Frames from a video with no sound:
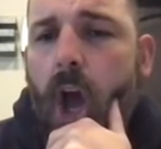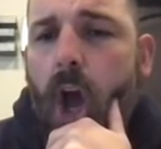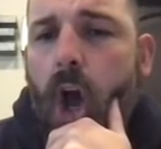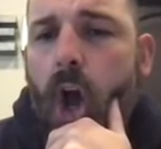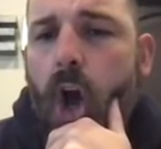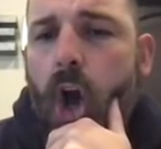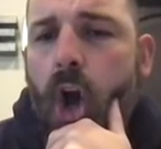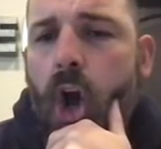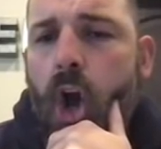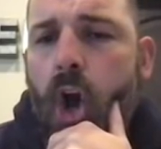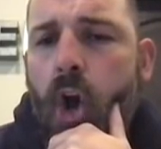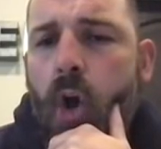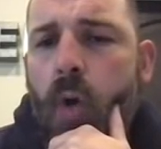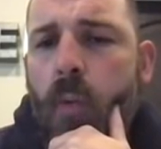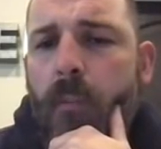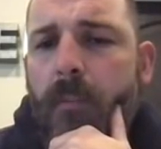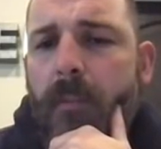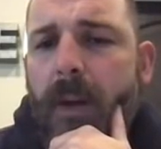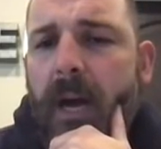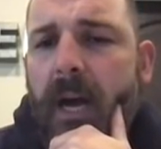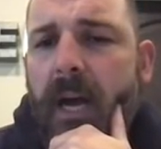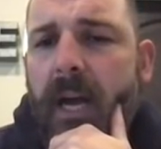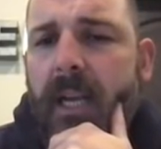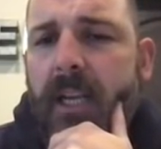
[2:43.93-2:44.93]
Oh
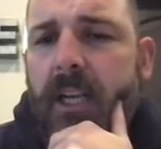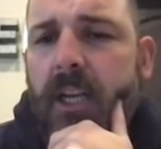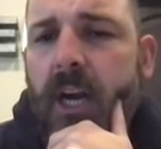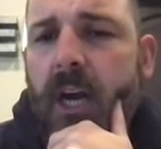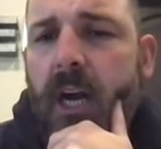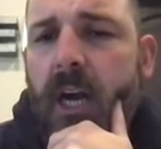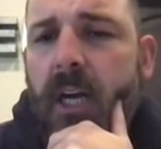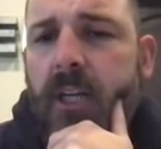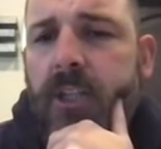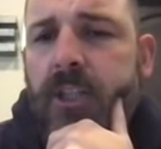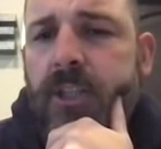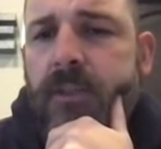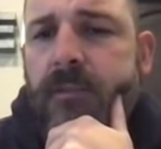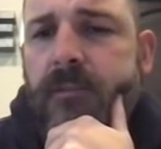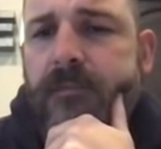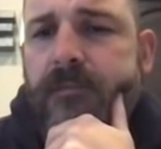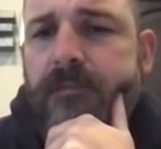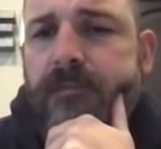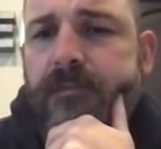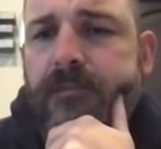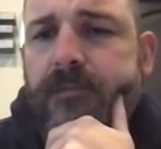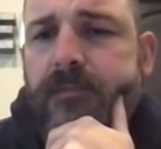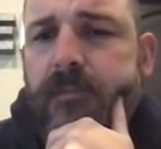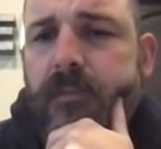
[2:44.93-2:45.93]
my gosh.
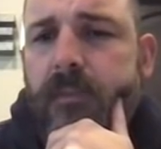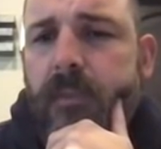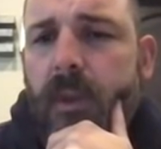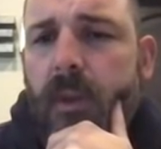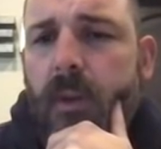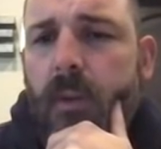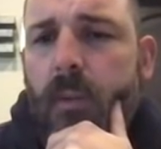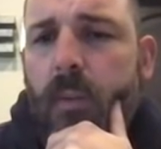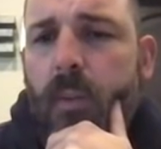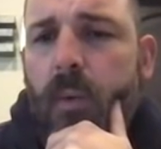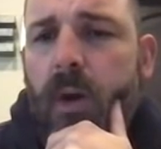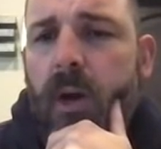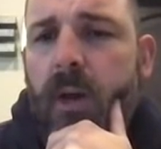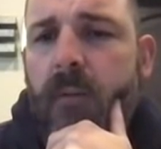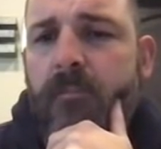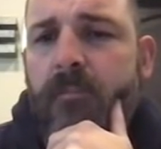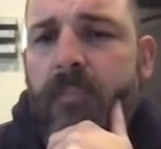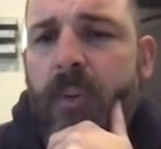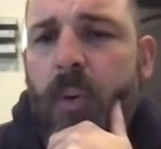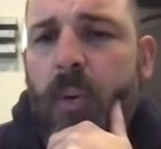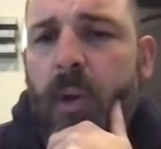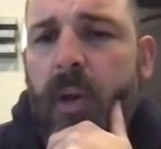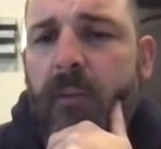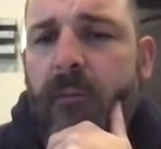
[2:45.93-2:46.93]

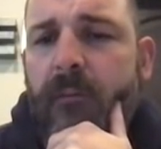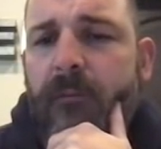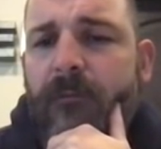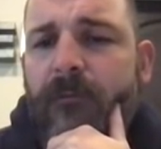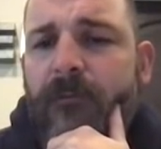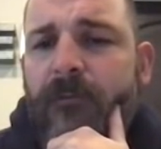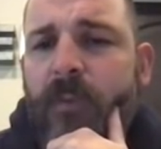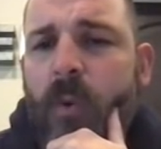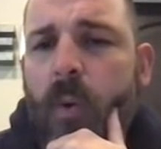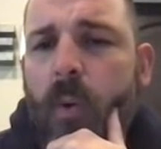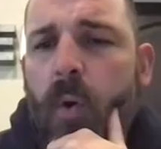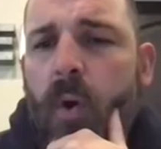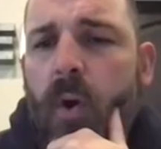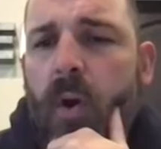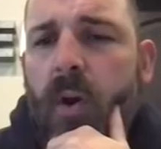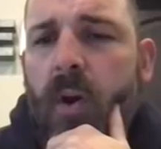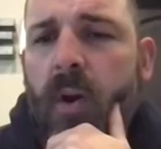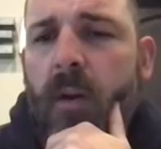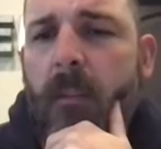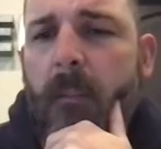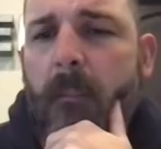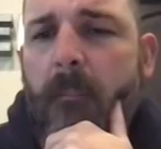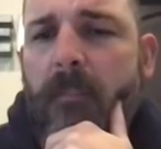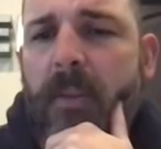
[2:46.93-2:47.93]

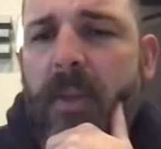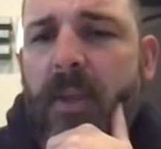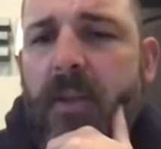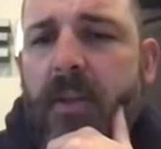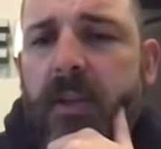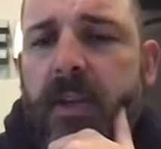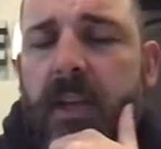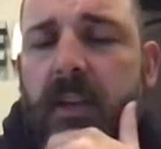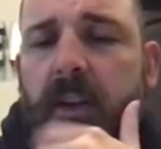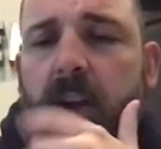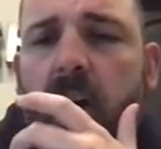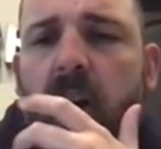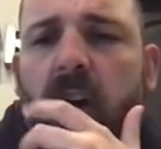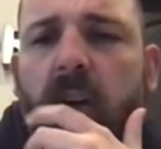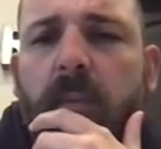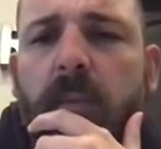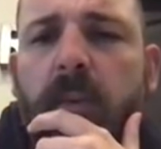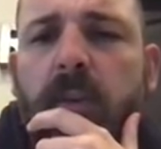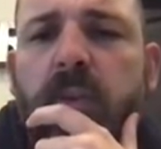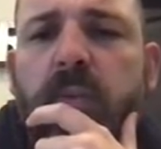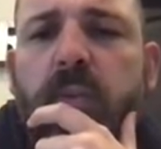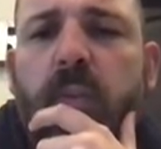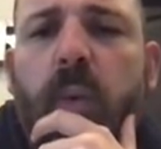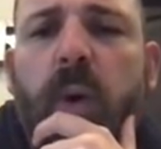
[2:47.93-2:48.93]
1.4 billion,
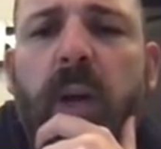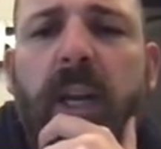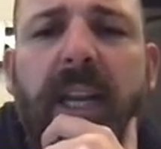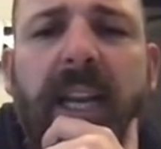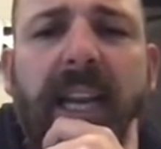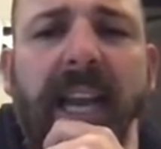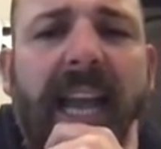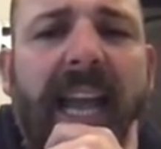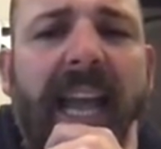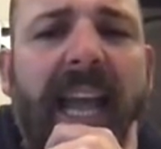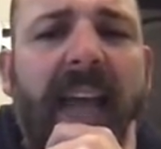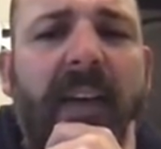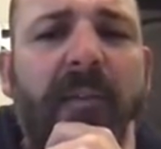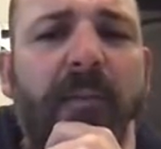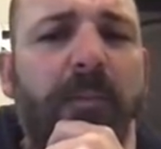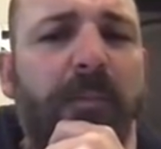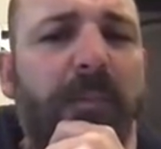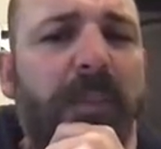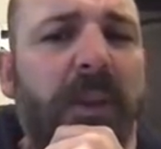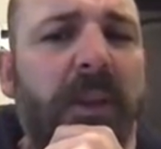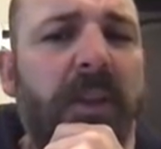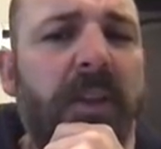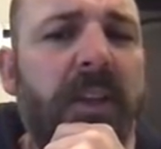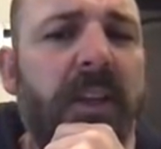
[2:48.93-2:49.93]
almost 1.5
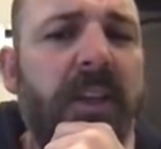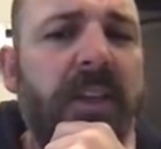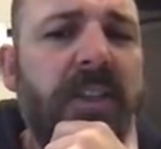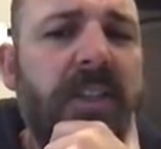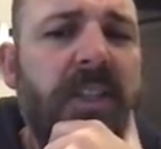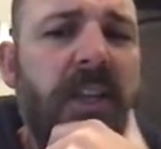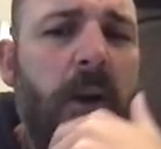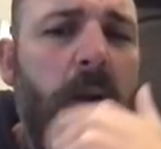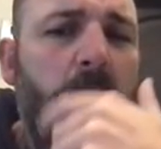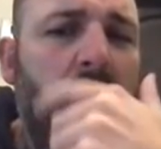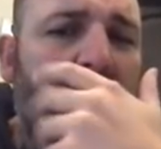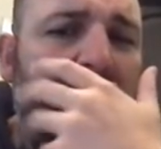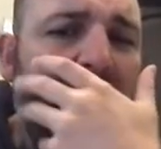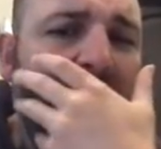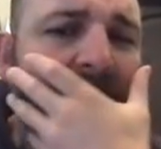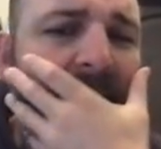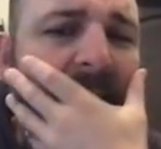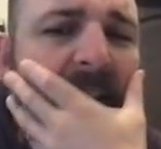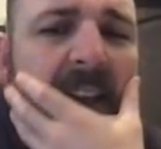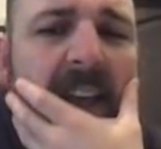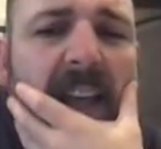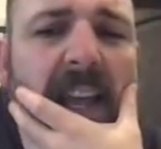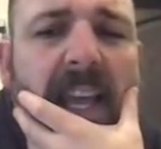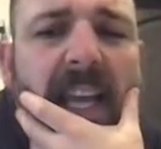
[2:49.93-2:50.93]
billion tokens
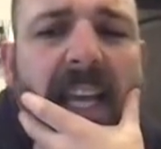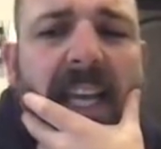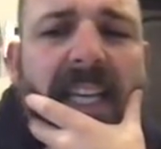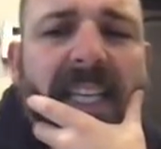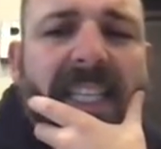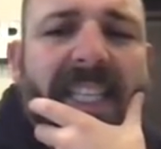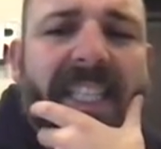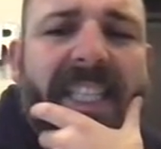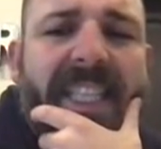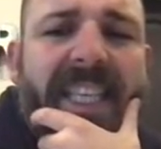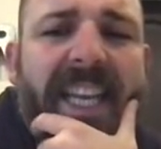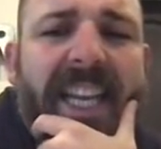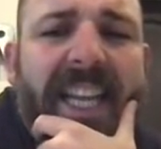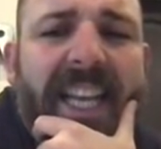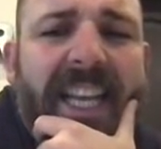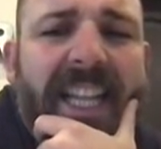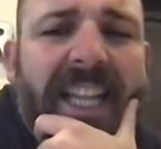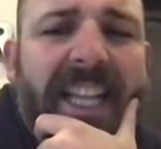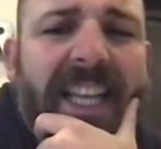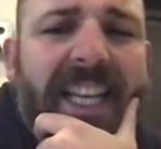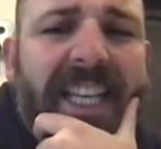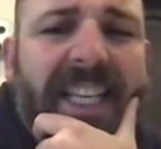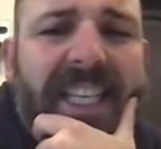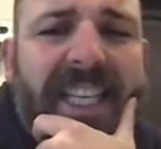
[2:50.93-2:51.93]
sitting
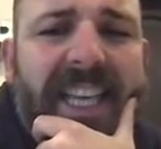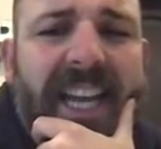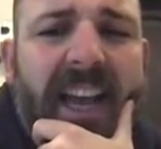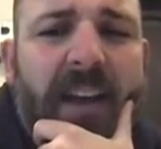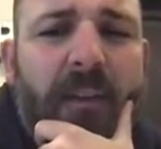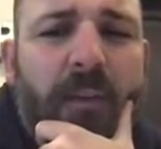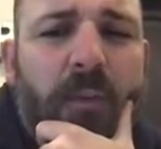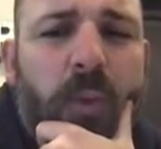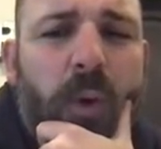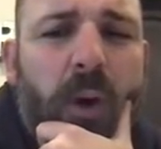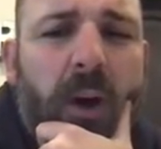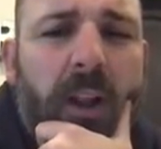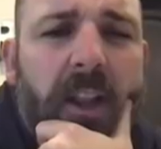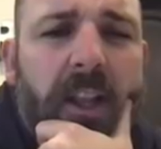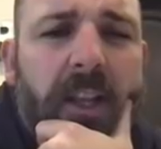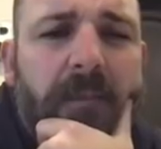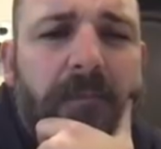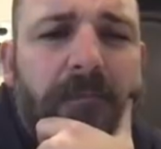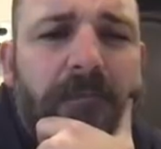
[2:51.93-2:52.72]
in the dev wallet.